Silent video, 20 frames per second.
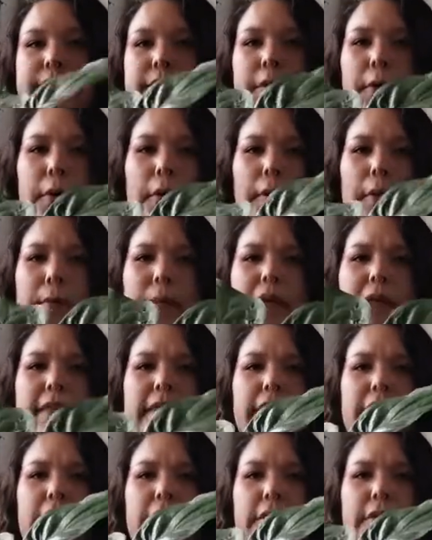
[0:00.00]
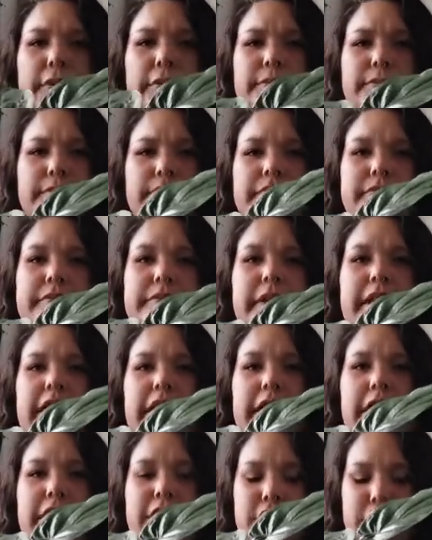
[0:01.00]
or a month
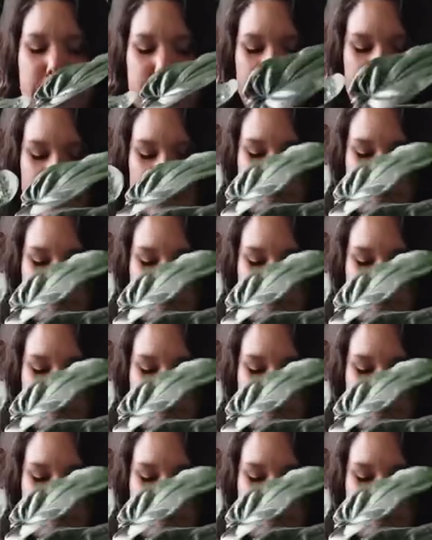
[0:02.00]
ago-ish.